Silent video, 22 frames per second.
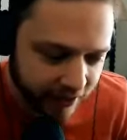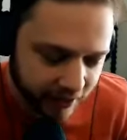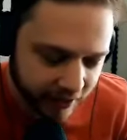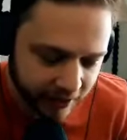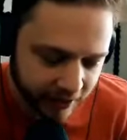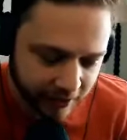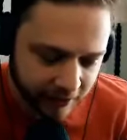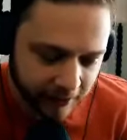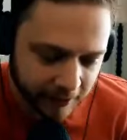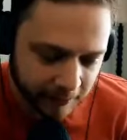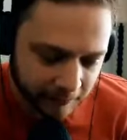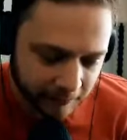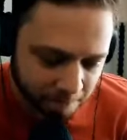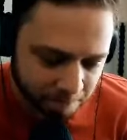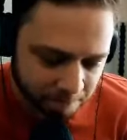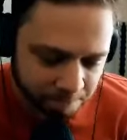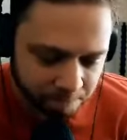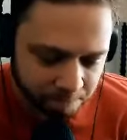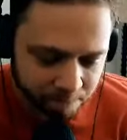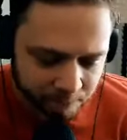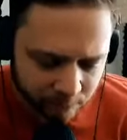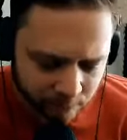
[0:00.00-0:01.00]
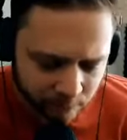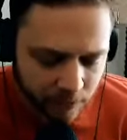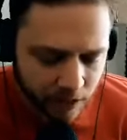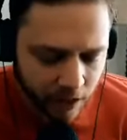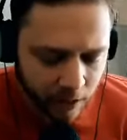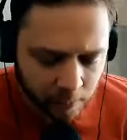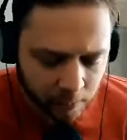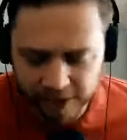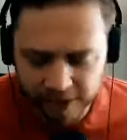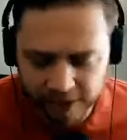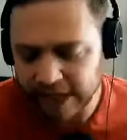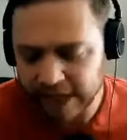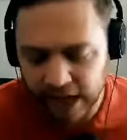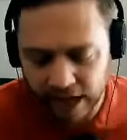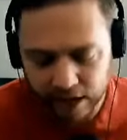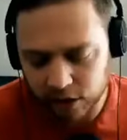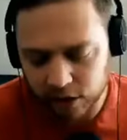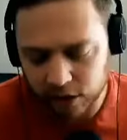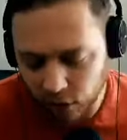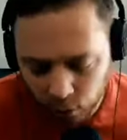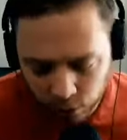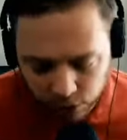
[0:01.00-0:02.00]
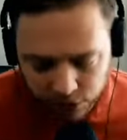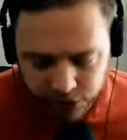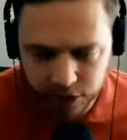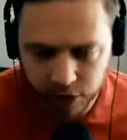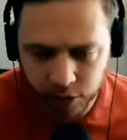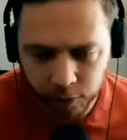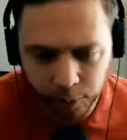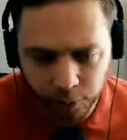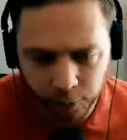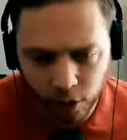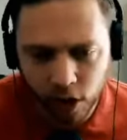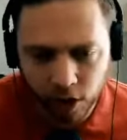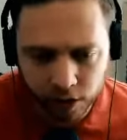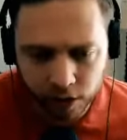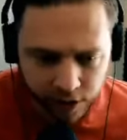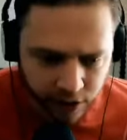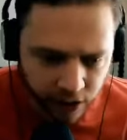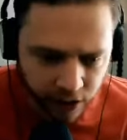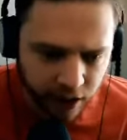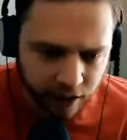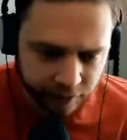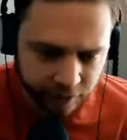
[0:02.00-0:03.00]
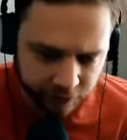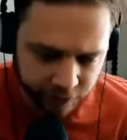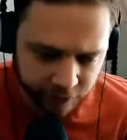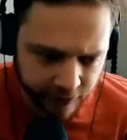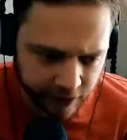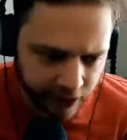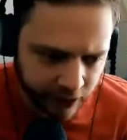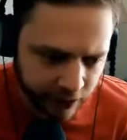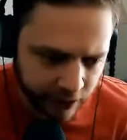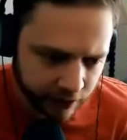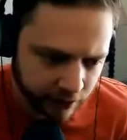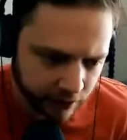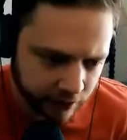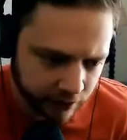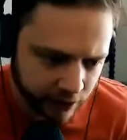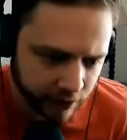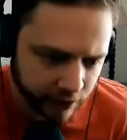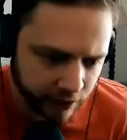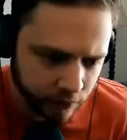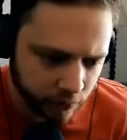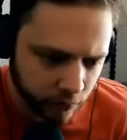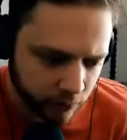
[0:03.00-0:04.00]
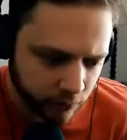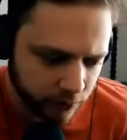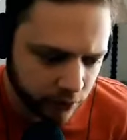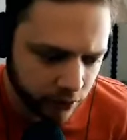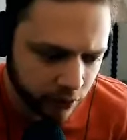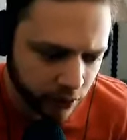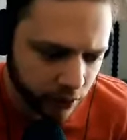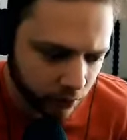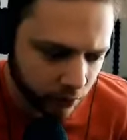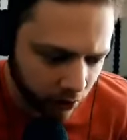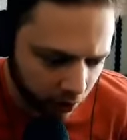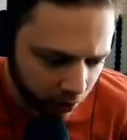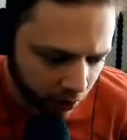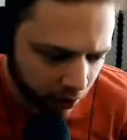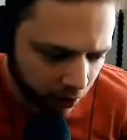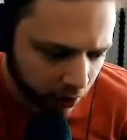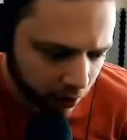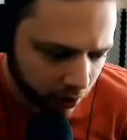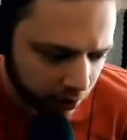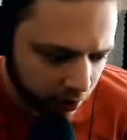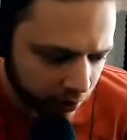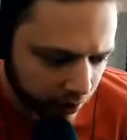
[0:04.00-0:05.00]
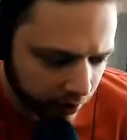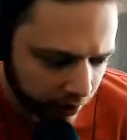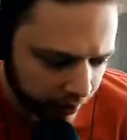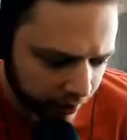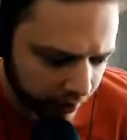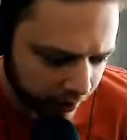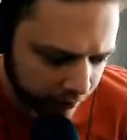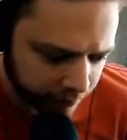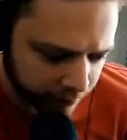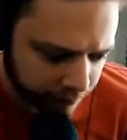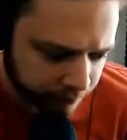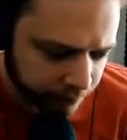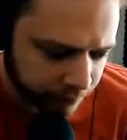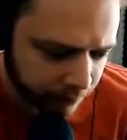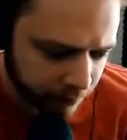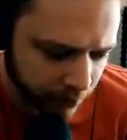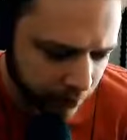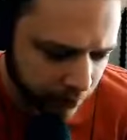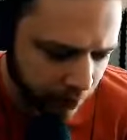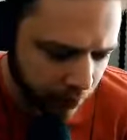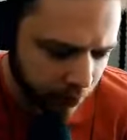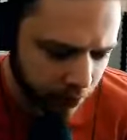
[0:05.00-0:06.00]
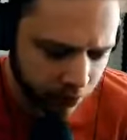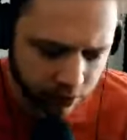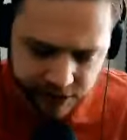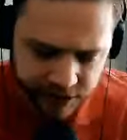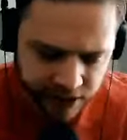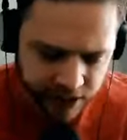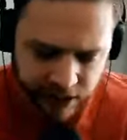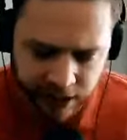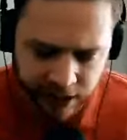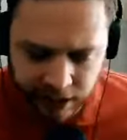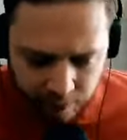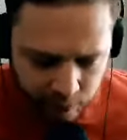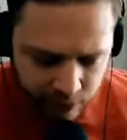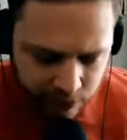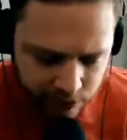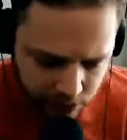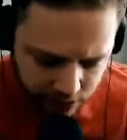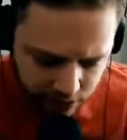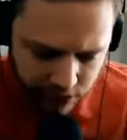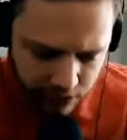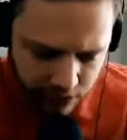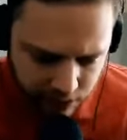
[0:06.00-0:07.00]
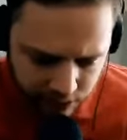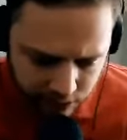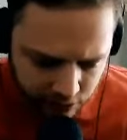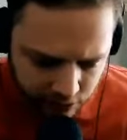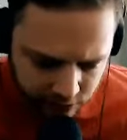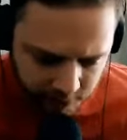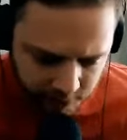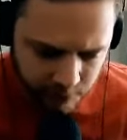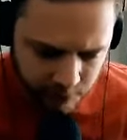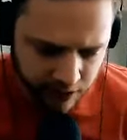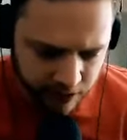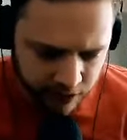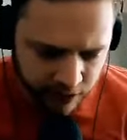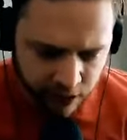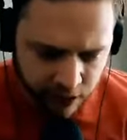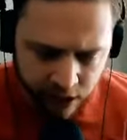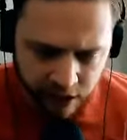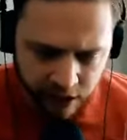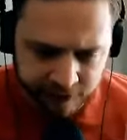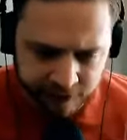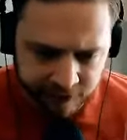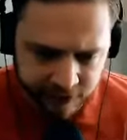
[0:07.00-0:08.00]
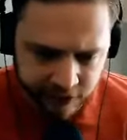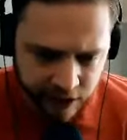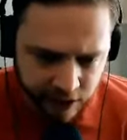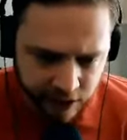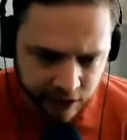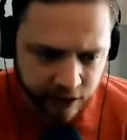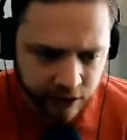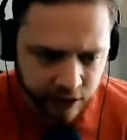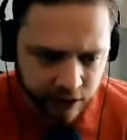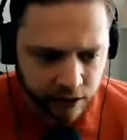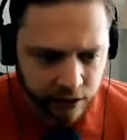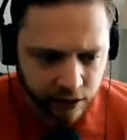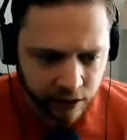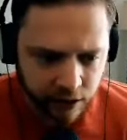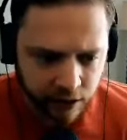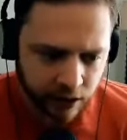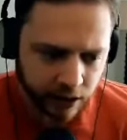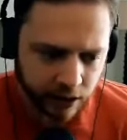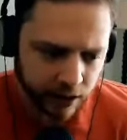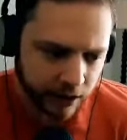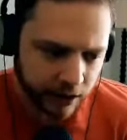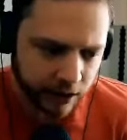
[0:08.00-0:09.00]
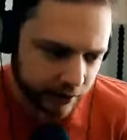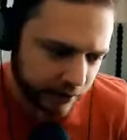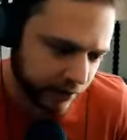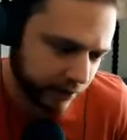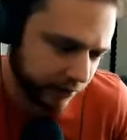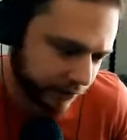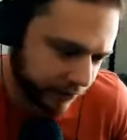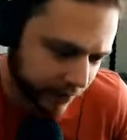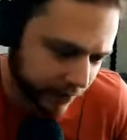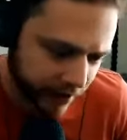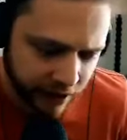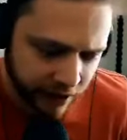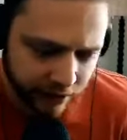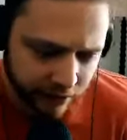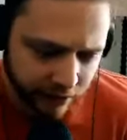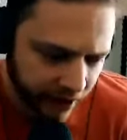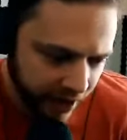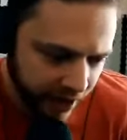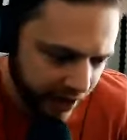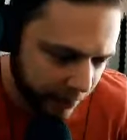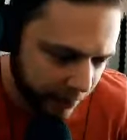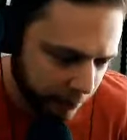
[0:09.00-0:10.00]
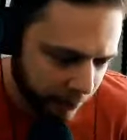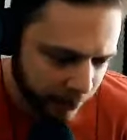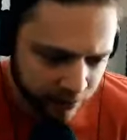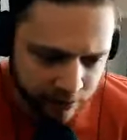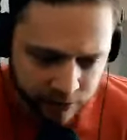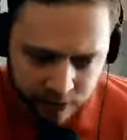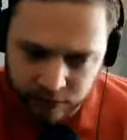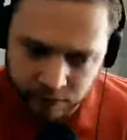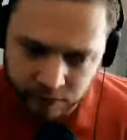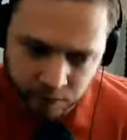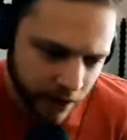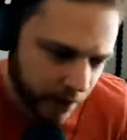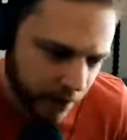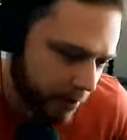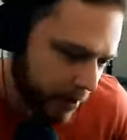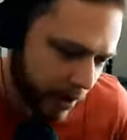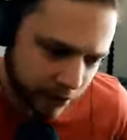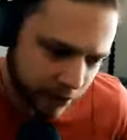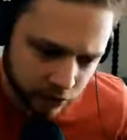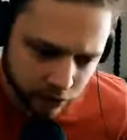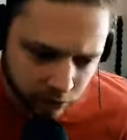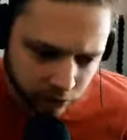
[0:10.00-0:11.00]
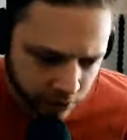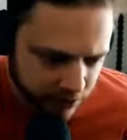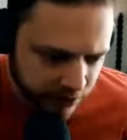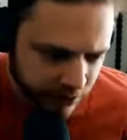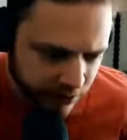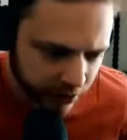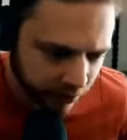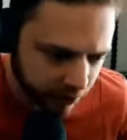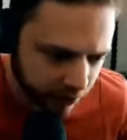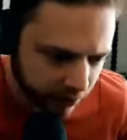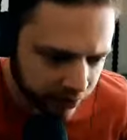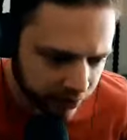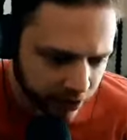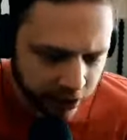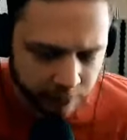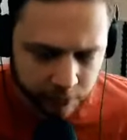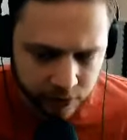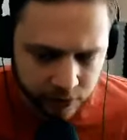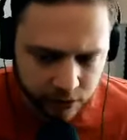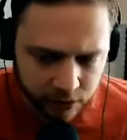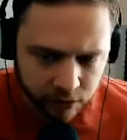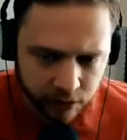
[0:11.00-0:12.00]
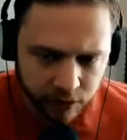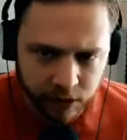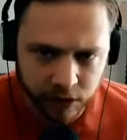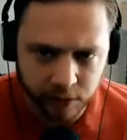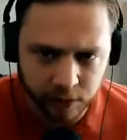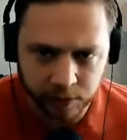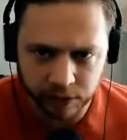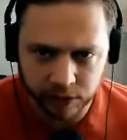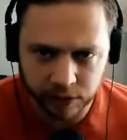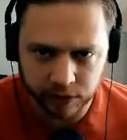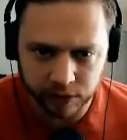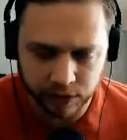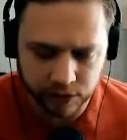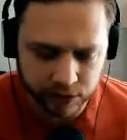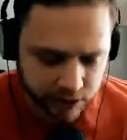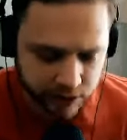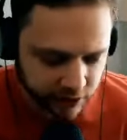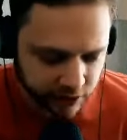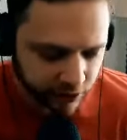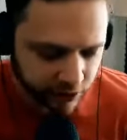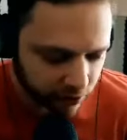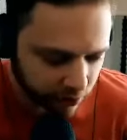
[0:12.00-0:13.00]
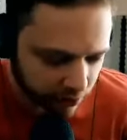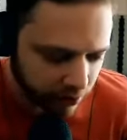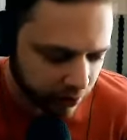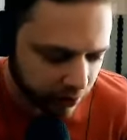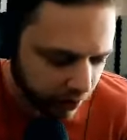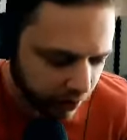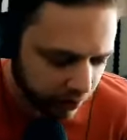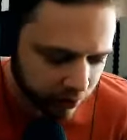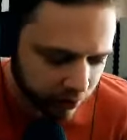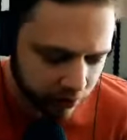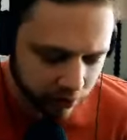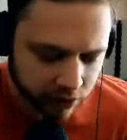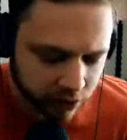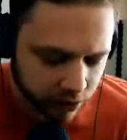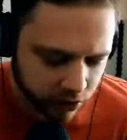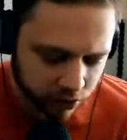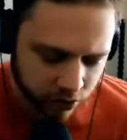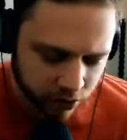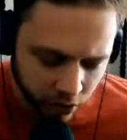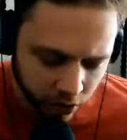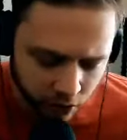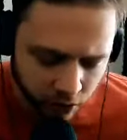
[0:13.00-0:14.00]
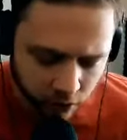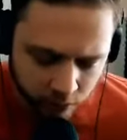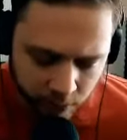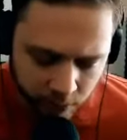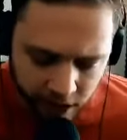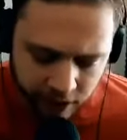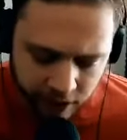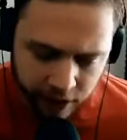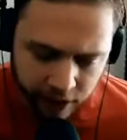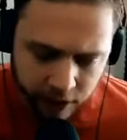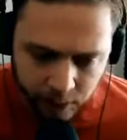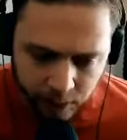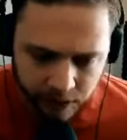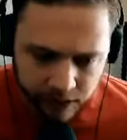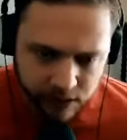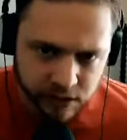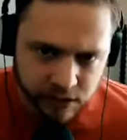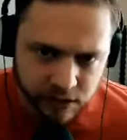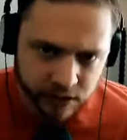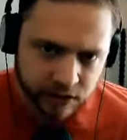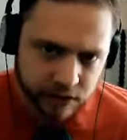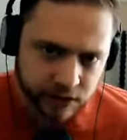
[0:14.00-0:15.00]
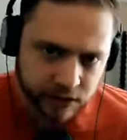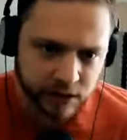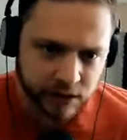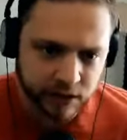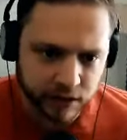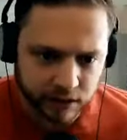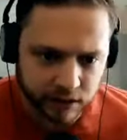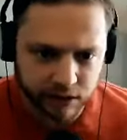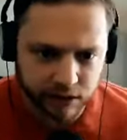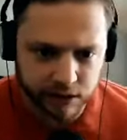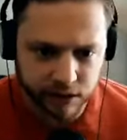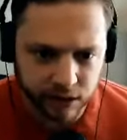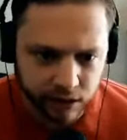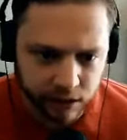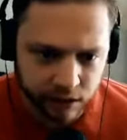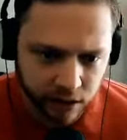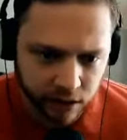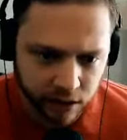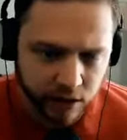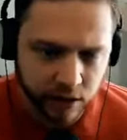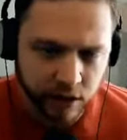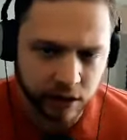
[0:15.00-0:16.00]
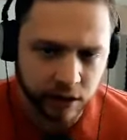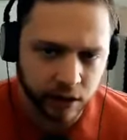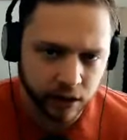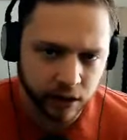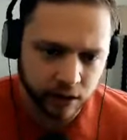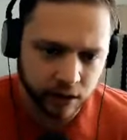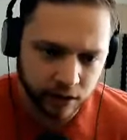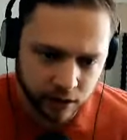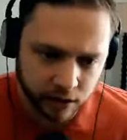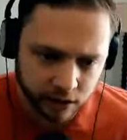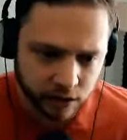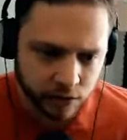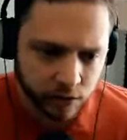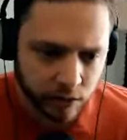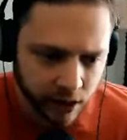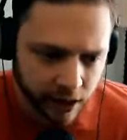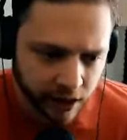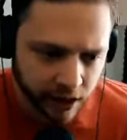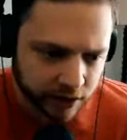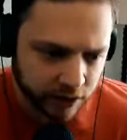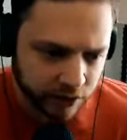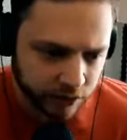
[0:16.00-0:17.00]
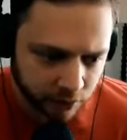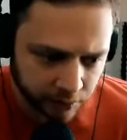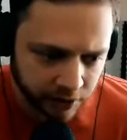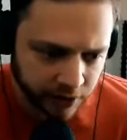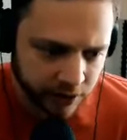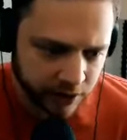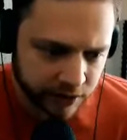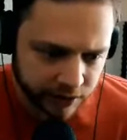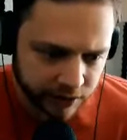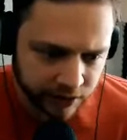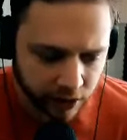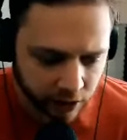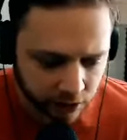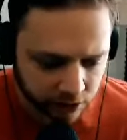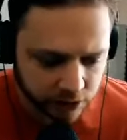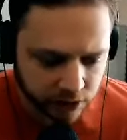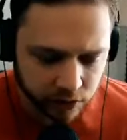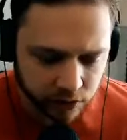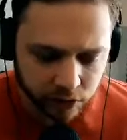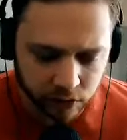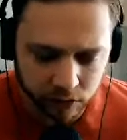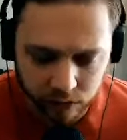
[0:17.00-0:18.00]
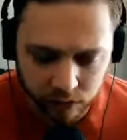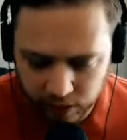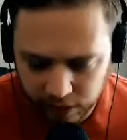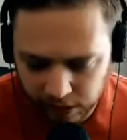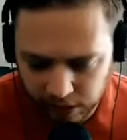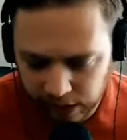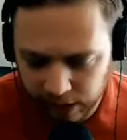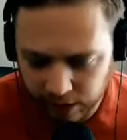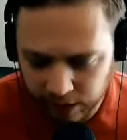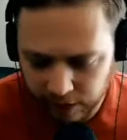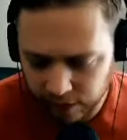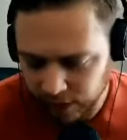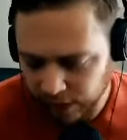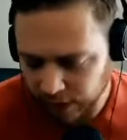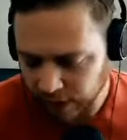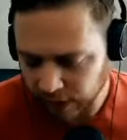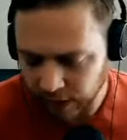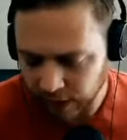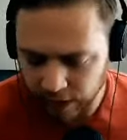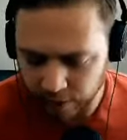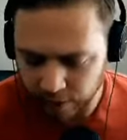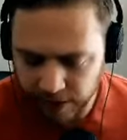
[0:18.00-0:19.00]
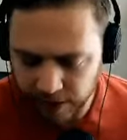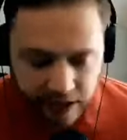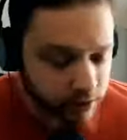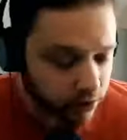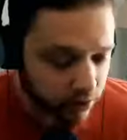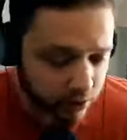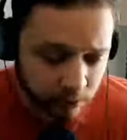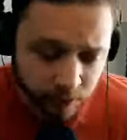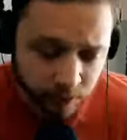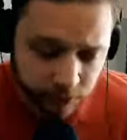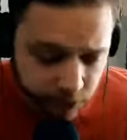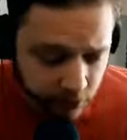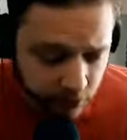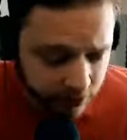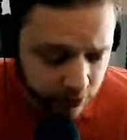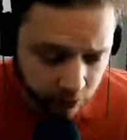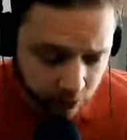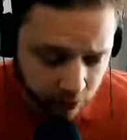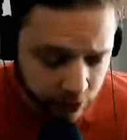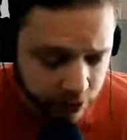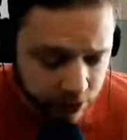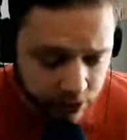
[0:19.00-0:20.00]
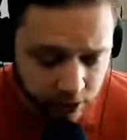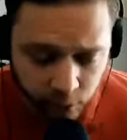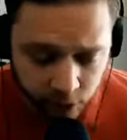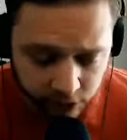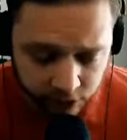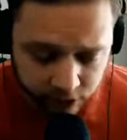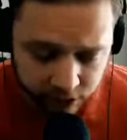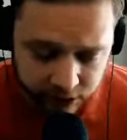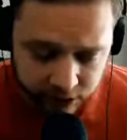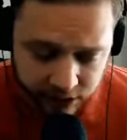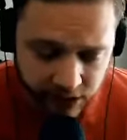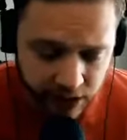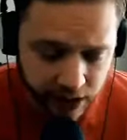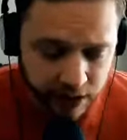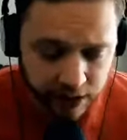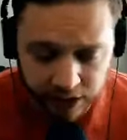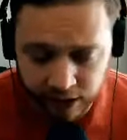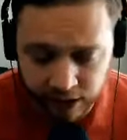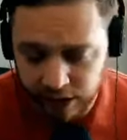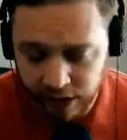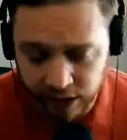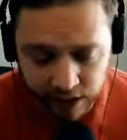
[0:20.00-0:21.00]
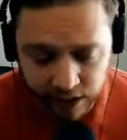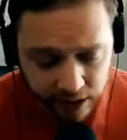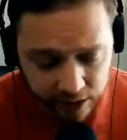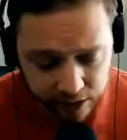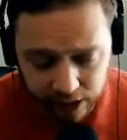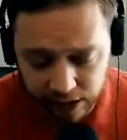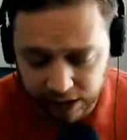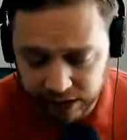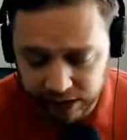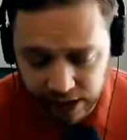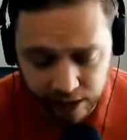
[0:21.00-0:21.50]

Um, but yeah, you know, we're still broad enough that that you know our um, our TAM is, is, is big enough that uh, if that happened, maybe I do miss out on the opportunity. But there's still there's so many businesses in the U.S. for me to sell to that um, that's some that's a risk I'm willing to take, and, and I like